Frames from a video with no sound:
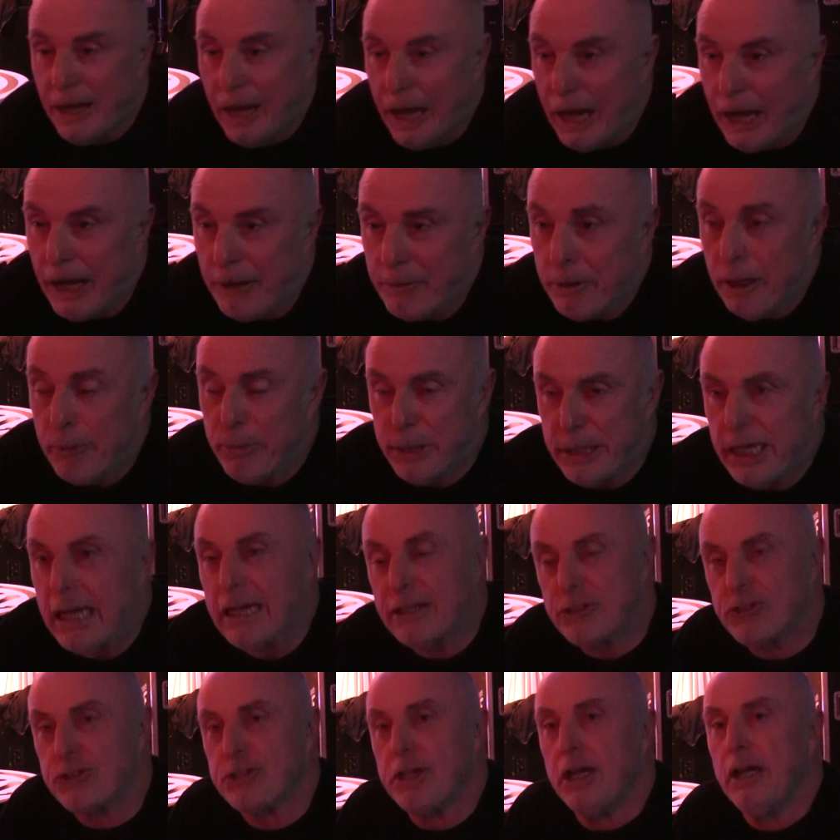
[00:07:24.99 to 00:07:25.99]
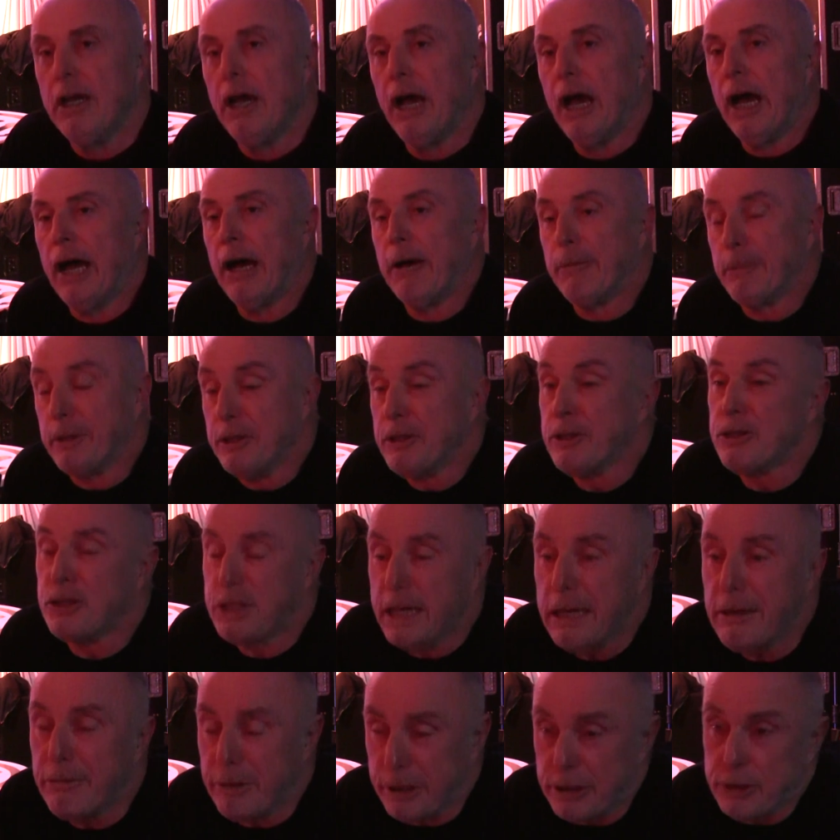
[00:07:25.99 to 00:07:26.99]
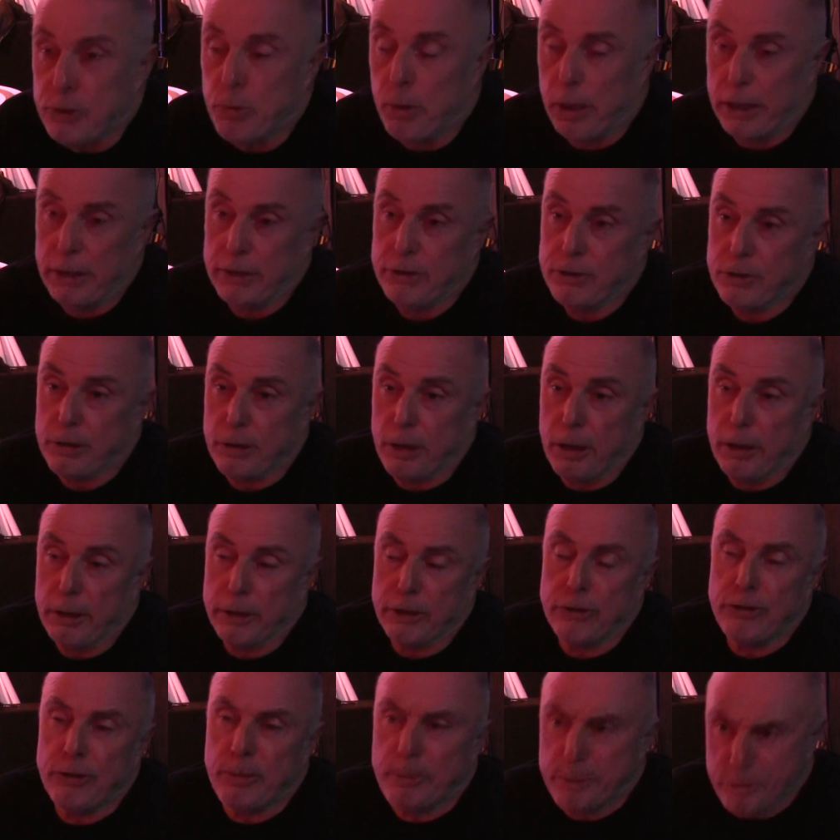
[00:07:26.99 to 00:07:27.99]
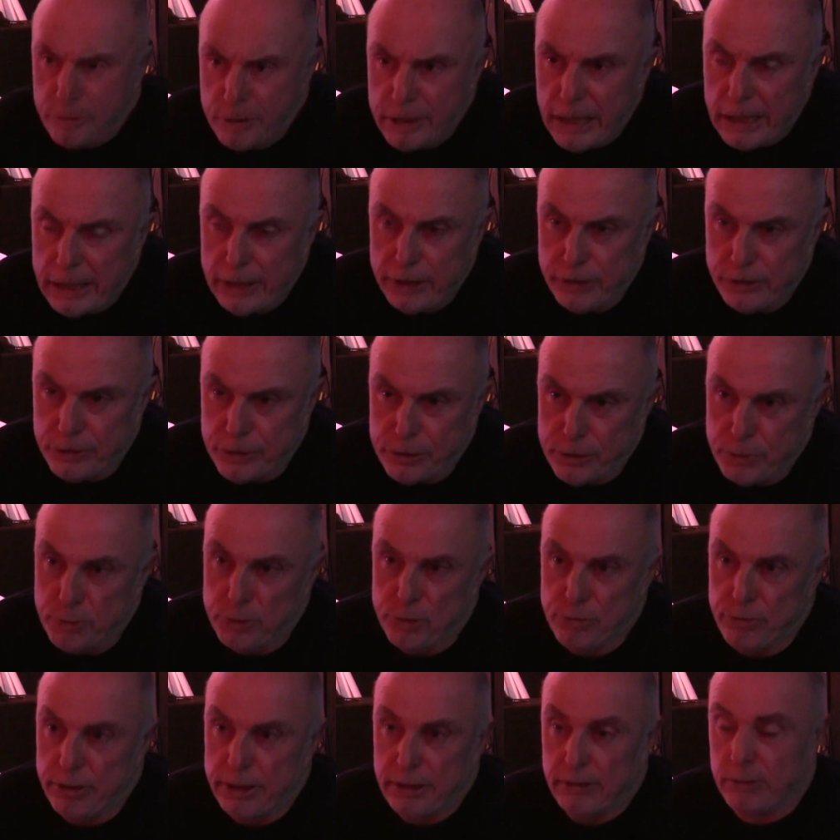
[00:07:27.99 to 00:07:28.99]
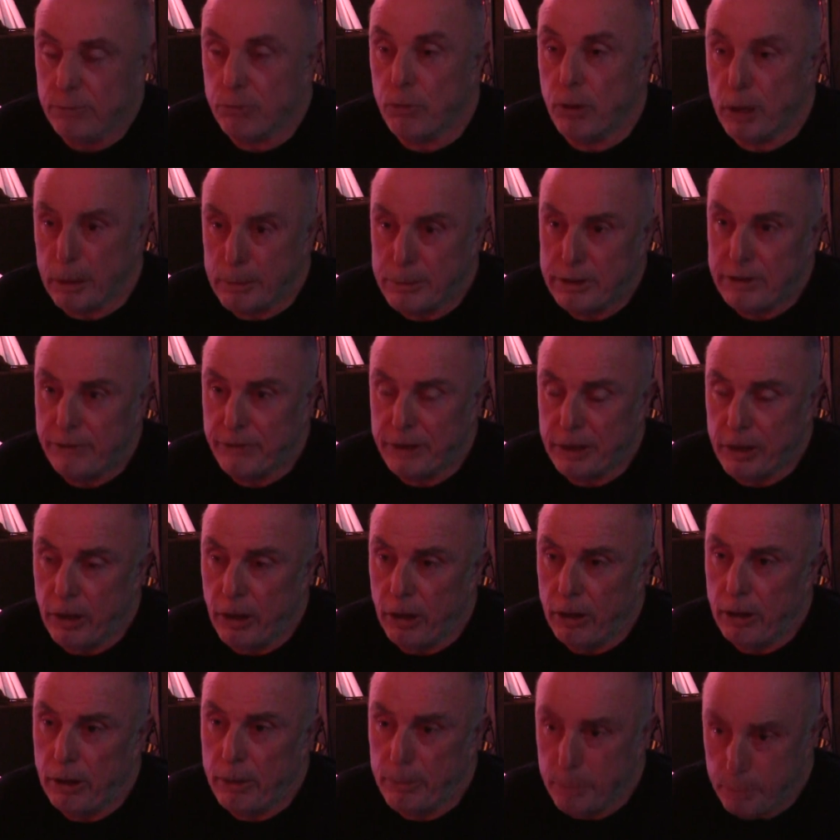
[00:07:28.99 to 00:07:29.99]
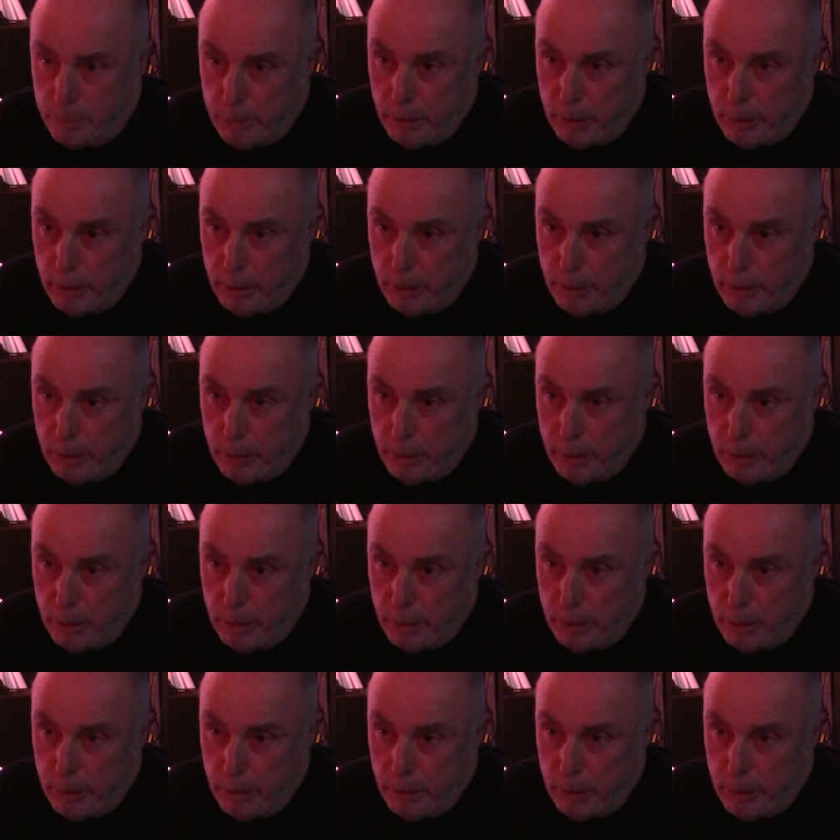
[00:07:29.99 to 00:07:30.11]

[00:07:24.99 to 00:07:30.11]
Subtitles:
But the serious ones, Contributory Negligence was written while I was living in Harlow.